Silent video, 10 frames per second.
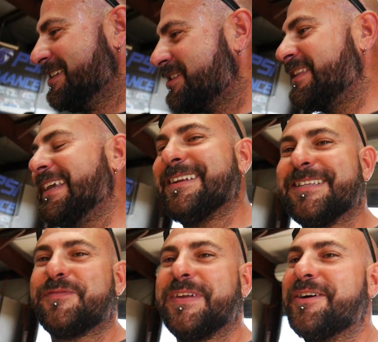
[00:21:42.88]
to the end of
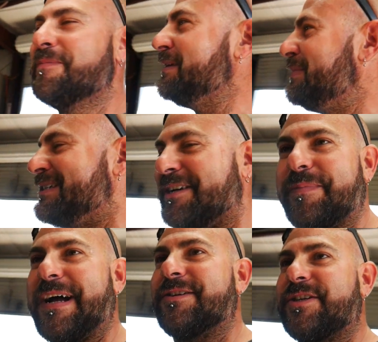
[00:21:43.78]
this video of me bitching
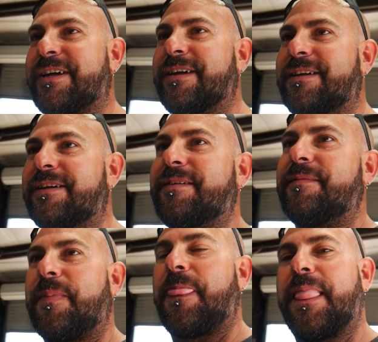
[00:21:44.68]
about shit.
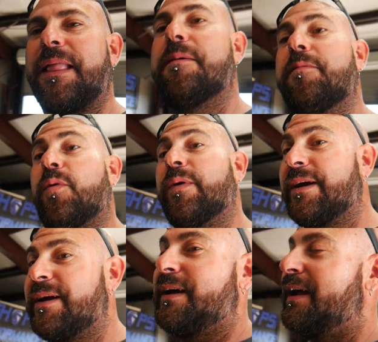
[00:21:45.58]
But we
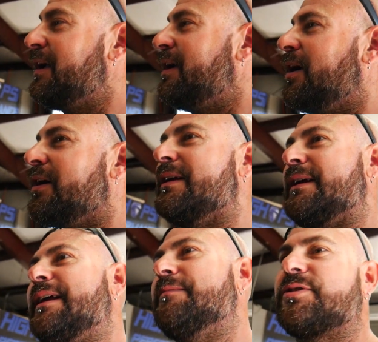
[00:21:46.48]
are
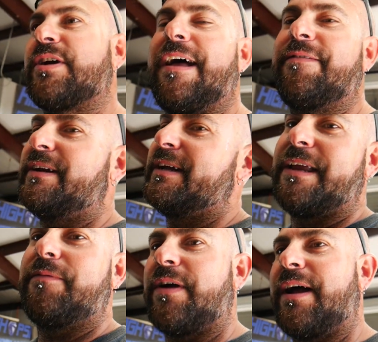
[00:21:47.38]
gonna keep striving and
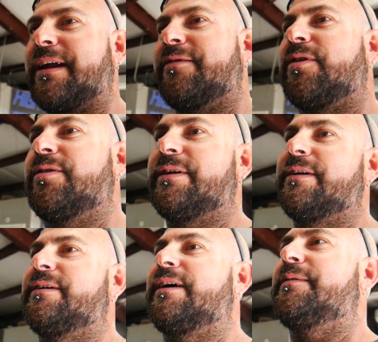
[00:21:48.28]
keep rocking and rolling here at High